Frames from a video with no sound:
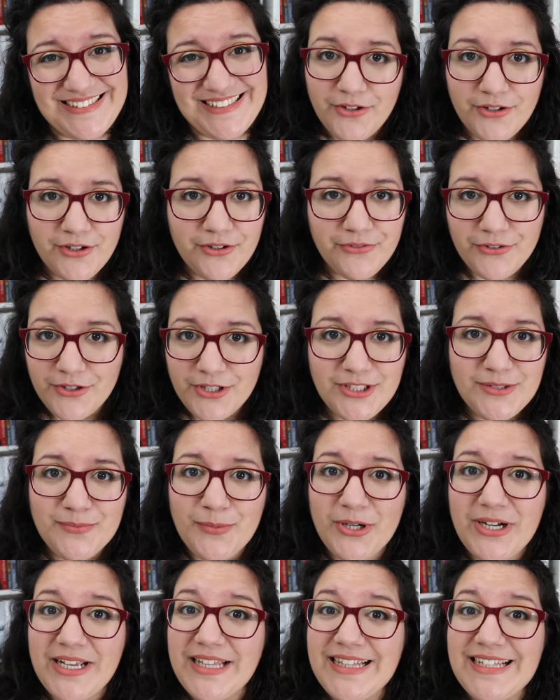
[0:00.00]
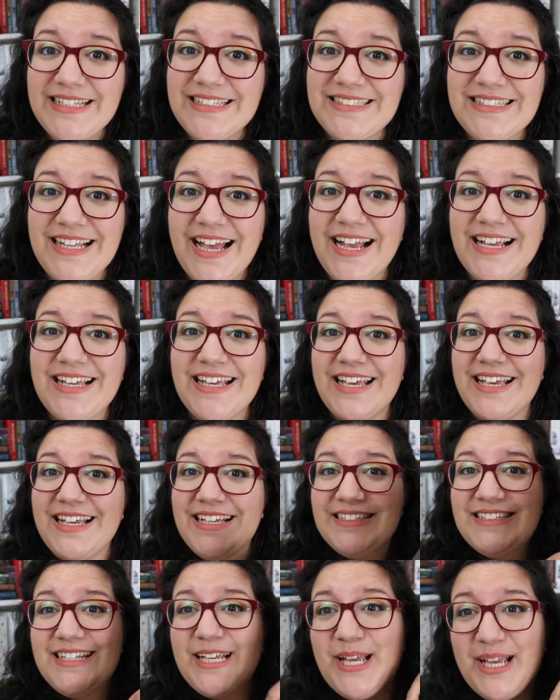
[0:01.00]
The first book in this stack
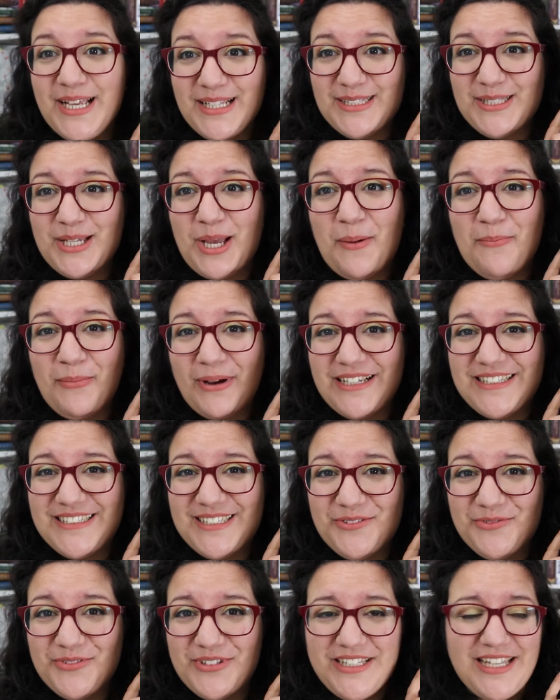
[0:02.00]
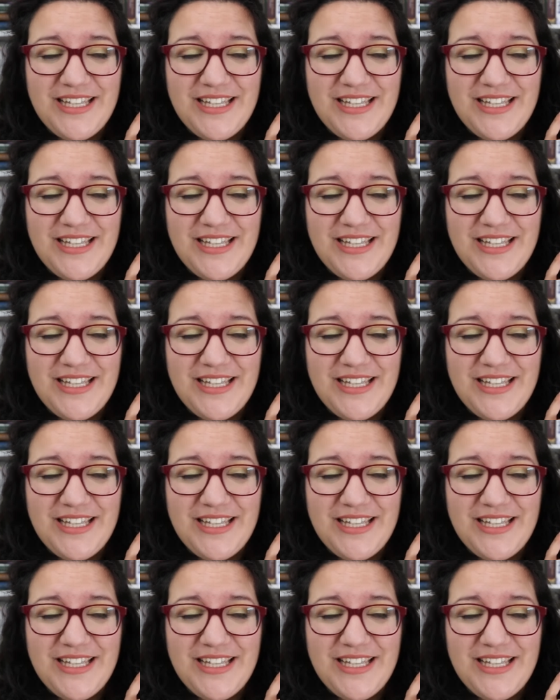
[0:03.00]
is It by Stephen